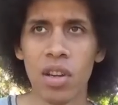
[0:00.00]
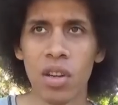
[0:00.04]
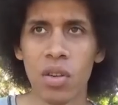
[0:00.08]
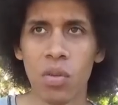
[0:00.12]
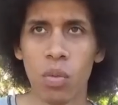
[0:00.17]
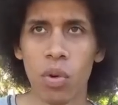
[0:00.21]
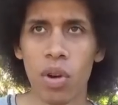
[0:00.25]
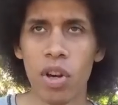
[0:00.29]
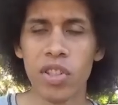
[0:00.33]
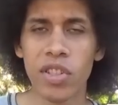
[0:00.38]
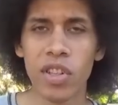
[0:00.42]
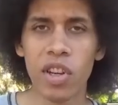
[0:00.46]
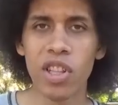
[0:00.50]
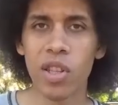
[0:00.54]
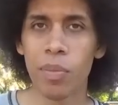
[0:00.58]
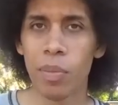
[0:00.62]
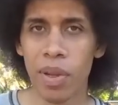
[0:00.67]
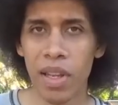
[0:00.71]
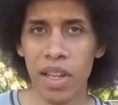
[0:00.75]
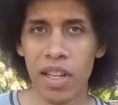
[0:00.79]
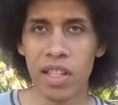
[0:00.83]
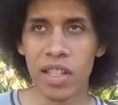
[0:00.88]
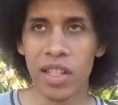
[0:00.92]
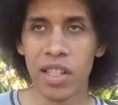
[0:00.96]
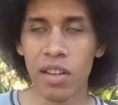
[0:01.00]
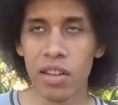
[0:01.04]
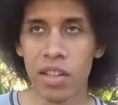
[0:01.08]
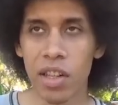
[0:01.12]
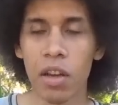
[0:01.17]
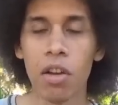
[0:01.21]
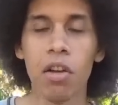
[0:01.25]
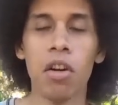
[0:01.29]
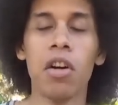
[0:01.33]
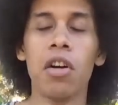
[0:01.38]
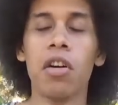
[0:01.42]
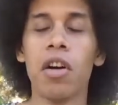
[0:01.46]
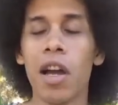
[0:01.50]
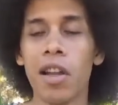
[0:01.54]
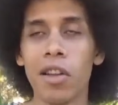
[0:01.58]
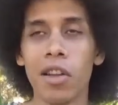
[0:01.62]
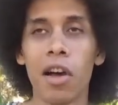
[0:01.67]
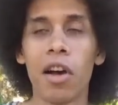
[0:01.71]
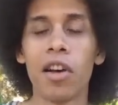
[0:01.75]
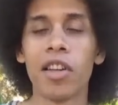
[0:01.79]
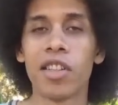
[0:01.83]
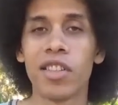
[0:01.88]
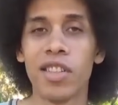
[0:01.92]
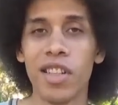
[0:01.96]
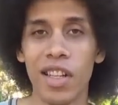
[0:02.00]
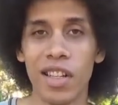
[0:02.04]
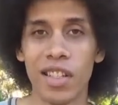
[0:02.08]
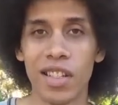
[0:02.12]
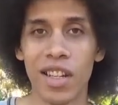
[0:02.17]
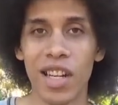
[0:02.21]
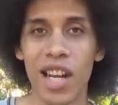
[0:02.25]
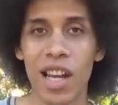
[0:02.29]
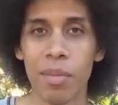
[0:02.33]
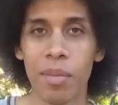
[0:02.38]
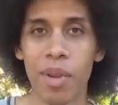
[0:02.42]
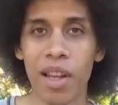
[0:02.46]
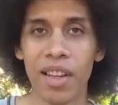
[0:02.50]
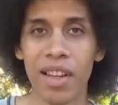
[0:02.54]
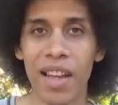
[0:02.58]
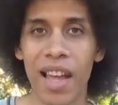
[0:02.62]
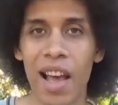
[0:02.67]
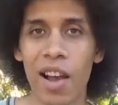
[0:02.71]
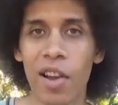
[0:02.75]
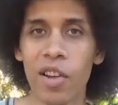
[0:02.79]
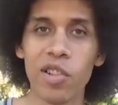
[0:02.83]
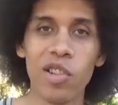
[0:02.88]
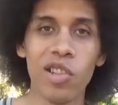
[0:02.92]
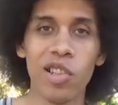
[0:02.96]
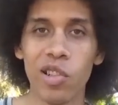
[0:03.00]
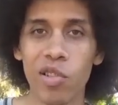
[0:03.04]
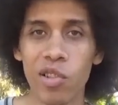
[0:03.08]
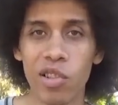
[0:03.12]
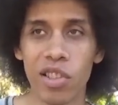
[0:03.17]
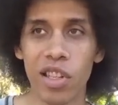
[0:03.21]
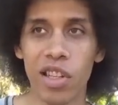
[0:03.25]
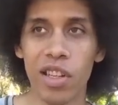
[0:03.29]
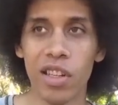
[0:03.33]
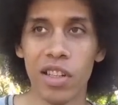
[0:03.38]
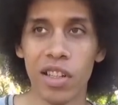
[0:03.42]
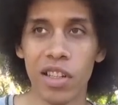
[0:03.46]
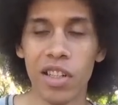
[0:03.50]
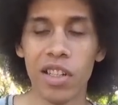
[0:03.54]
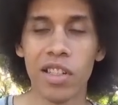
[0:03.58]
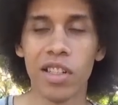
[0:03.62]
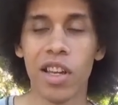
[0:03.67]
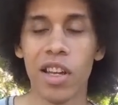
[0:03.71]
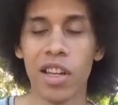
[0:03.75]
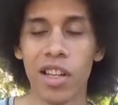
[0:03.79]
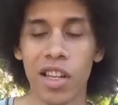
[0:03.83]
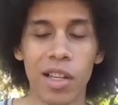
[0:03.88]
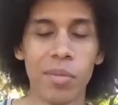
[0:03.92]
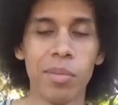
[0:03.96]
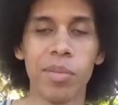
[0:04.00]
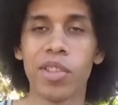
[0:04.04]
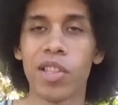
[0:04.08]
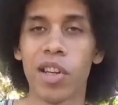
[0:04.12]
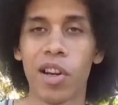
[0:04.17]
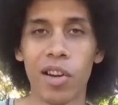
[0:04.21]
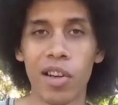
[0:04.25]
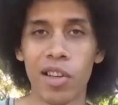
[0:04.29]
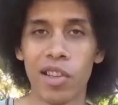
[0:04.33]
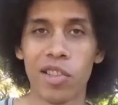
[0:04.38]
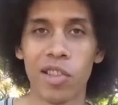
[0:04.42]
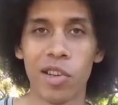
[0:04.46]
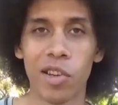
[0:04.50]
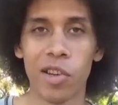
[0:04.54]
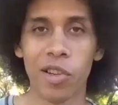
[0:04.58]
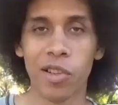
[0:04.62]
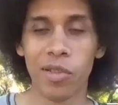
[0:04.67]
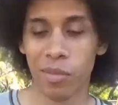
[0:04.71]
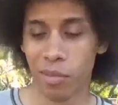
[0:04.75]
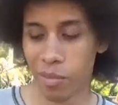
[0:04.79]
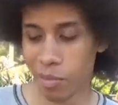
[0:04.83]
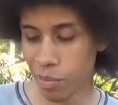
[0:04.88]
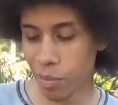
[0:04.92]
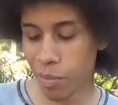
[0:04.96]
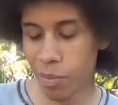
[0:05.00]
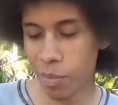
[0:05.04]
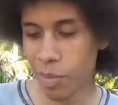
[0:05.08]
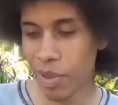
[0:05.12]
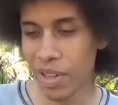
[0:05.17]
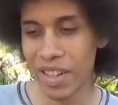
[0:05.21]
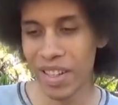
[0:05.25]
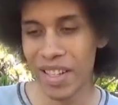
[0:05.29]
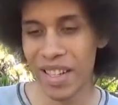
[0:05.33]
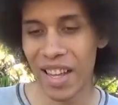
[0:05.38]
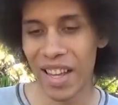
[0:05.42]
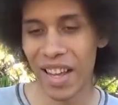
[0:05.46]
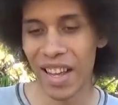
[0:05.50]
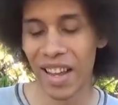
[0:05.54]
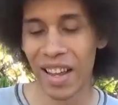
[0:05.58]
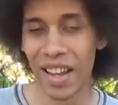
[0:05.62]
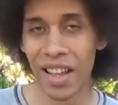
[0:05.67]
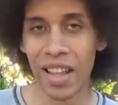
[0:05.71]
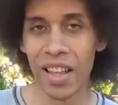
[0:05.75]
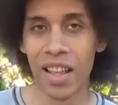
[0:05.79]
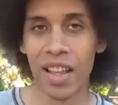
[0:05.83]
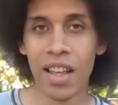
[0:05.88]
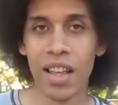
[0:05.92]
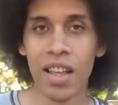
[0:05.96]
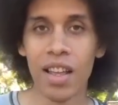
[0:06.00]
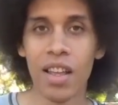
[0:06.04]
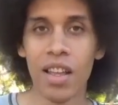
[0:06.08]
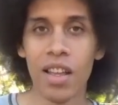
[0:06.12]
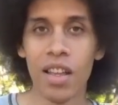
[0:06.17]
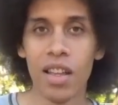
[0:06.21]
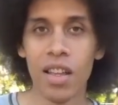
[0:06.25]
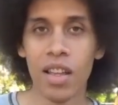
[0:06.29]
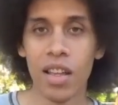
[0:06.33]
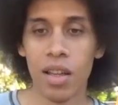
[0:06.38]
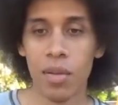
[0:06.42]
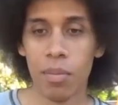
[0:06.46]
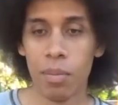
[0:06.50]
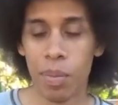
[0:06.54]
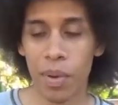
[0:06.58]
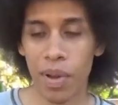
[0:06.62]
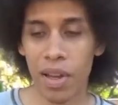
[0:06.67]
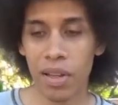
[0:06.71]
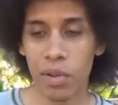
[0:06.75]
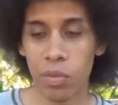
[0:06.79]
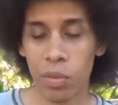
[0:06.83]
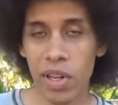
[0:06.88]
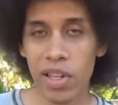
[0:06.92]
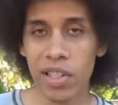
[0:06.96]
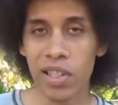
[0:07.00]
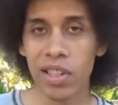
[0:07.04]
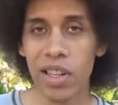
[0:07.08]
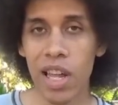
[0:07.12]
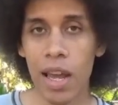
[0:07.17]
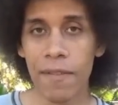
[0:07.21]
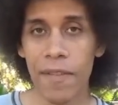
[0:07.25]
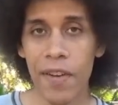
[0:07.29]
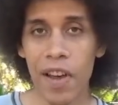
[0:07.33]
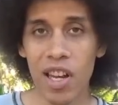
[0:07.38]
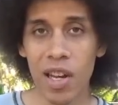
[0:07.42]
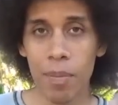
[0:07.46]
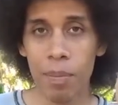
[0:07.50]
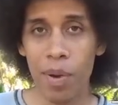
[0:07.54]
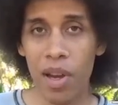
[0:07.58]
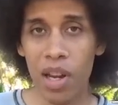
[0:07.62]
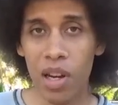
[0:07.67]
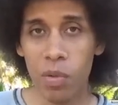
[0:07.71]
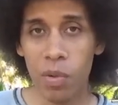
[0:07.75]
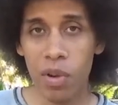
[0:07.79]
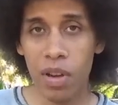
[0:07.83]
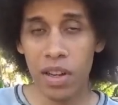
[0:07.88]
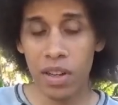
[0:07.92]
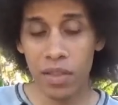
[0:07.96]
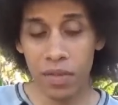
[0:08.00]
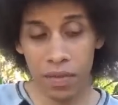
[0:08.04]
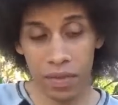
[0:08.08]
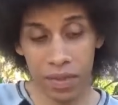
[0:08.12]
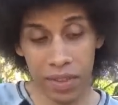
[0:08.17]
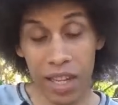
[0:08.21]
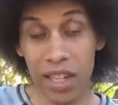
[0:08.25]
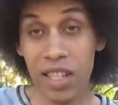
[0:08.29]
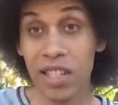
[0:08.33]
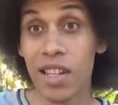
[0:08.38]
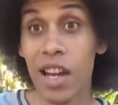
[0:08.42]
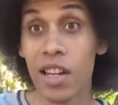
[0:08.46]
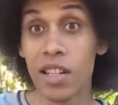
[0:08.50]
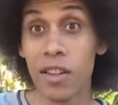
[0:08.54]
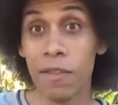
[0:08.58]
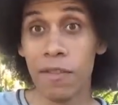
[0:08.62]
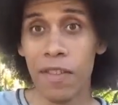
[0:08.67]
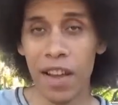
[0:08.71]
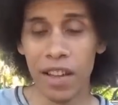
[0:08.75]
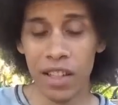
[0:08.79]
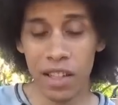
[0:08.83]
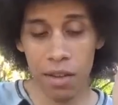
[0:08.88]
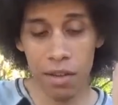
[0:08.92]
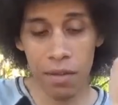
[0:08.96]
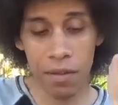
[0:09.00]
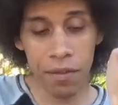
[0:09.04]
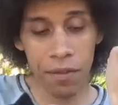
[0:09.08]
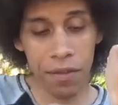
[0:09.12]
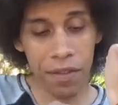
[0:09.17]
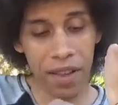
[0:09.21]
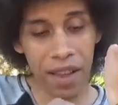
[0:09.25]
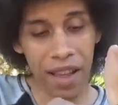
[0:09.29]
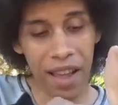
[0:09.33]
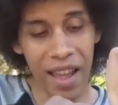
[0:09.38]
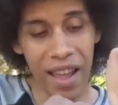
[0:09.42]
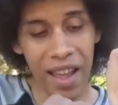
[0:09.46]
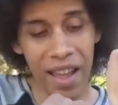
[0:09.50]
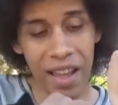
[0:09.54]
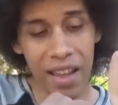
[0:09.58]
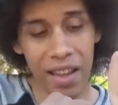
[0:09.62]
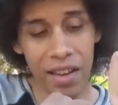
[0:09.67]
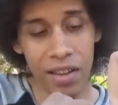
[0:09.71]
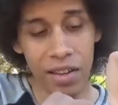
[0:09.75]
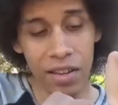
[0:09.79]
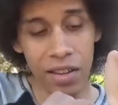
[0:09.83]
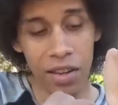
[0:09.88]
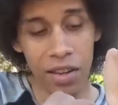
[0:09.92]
where's the other piece? And he was like, oh, I lost it. And I'm like, how could you lose it? And he was like, I'm sorry, sir. But yeah. But recently I found a better one that's not defective, and